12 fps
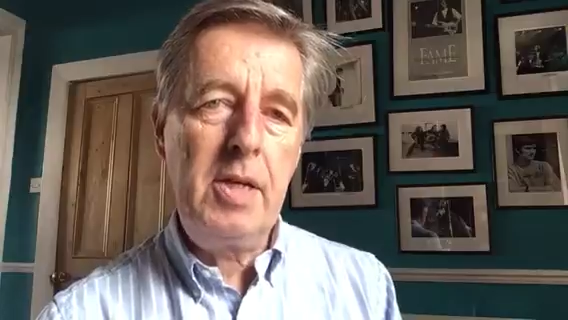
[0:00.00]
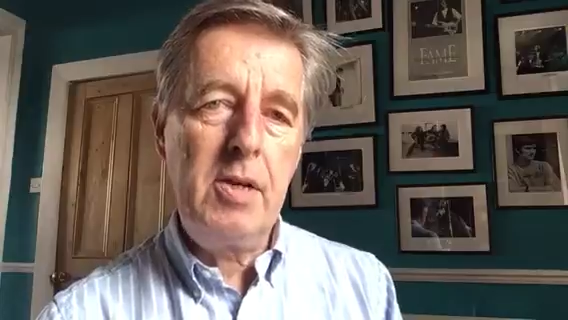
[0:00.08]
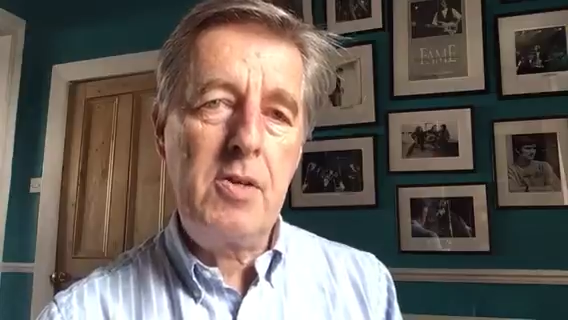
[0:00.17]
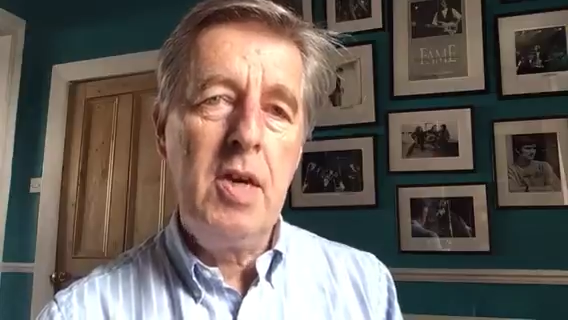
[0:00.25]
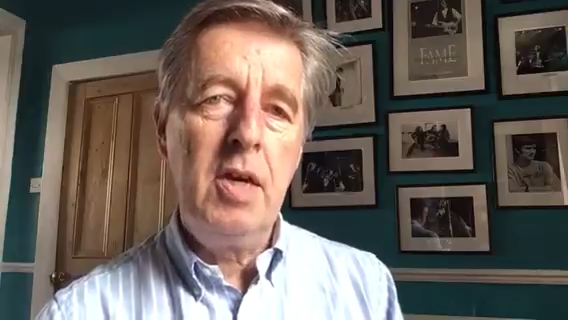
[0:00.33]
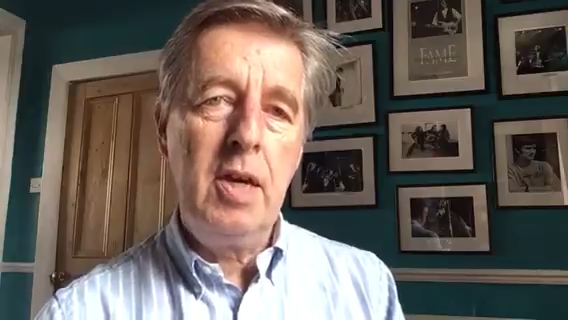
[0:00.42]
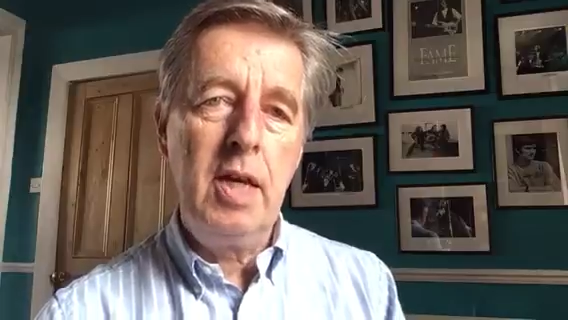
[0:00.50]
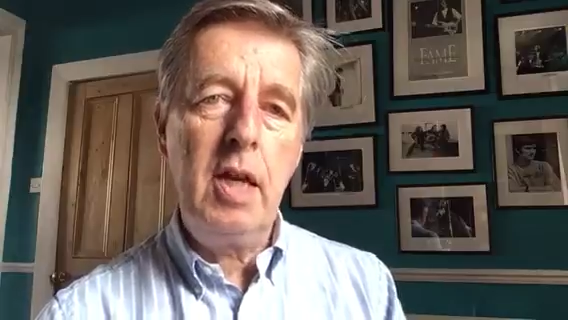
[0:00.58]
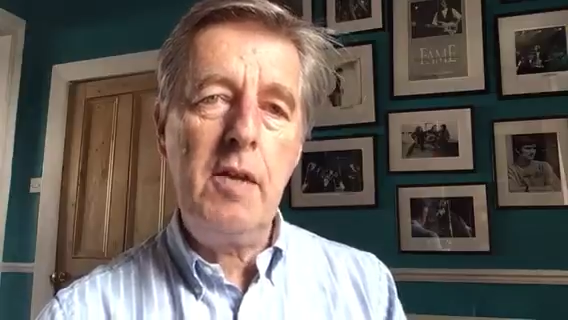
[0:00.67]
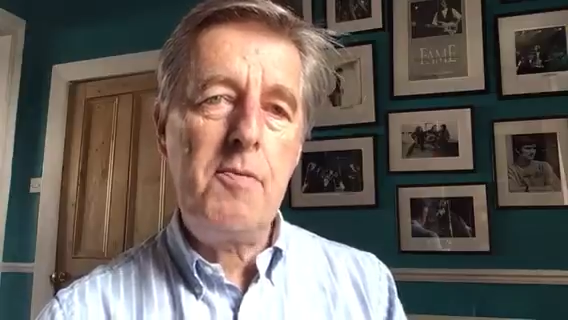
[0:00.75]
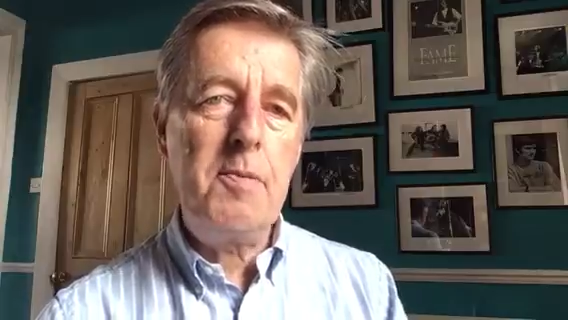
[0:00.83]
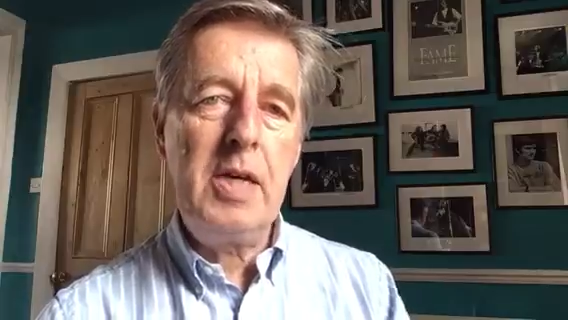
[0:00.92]
because a
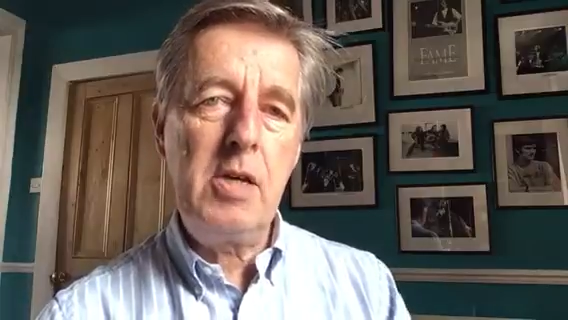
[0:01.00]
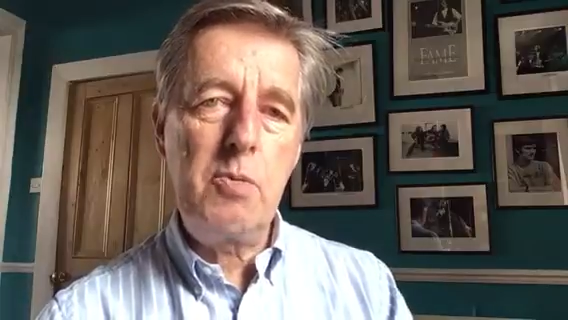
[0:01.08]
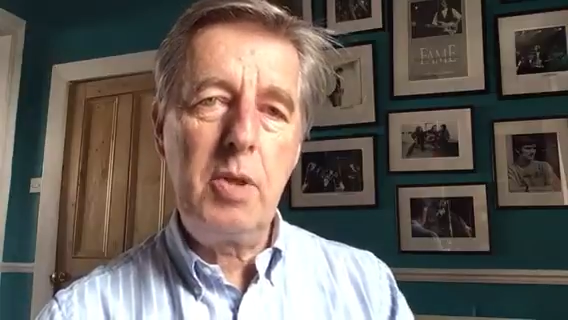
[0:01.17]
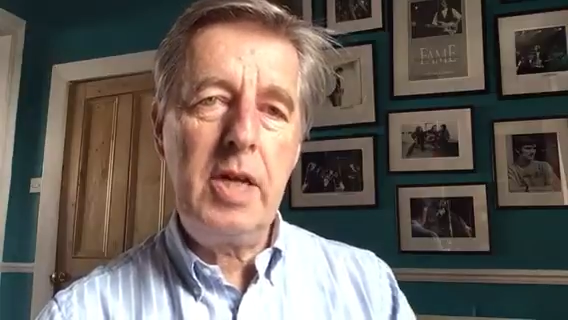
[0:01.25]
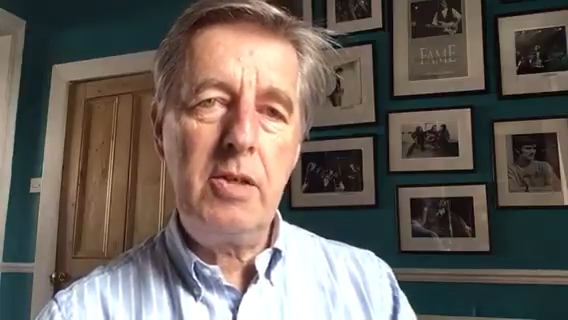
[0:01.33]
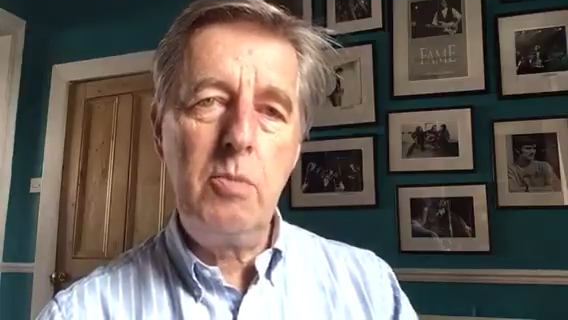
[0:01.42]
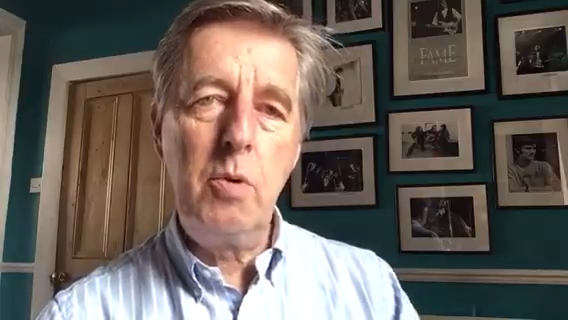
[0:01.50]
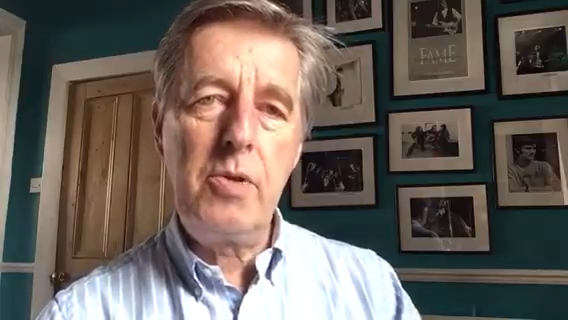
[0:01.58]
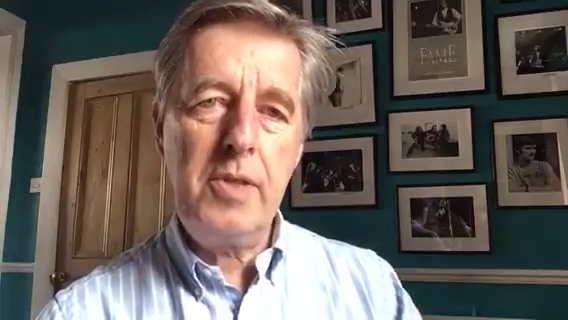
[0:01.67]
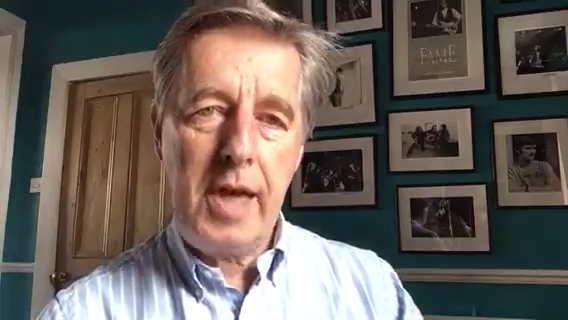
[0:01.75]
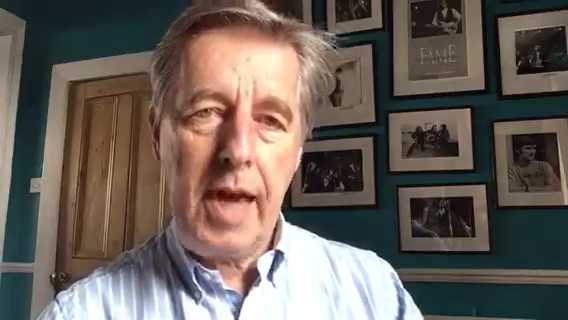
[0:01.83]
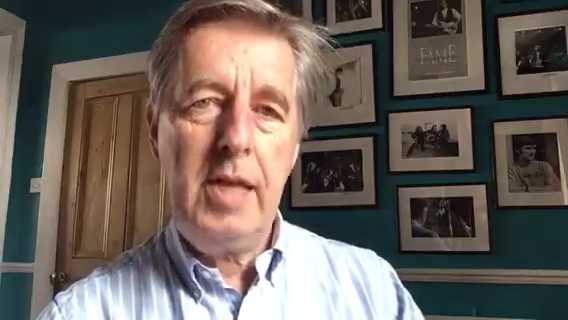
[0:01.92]
lot of speakers will get
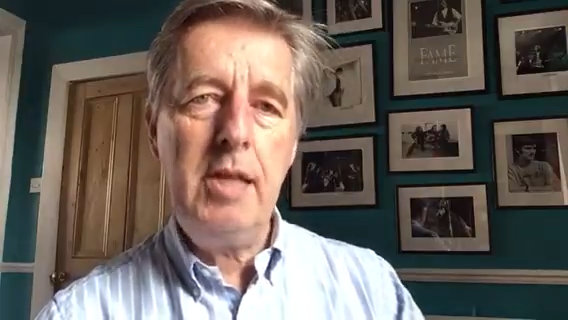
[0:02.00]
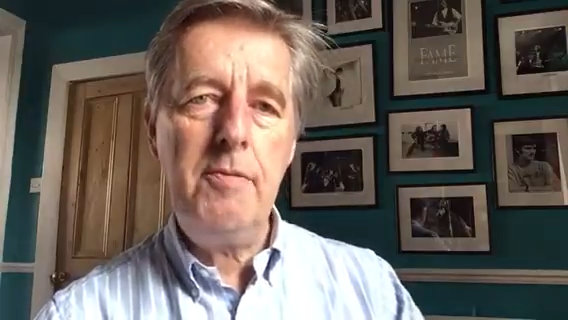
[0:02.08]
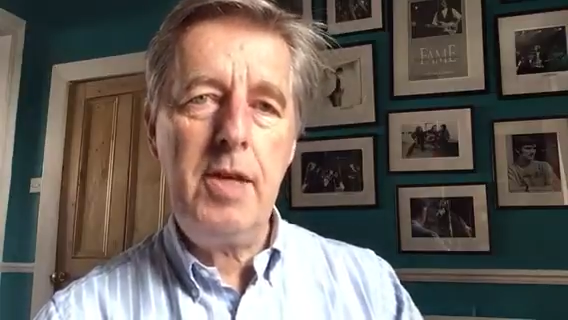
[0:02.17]
towards the end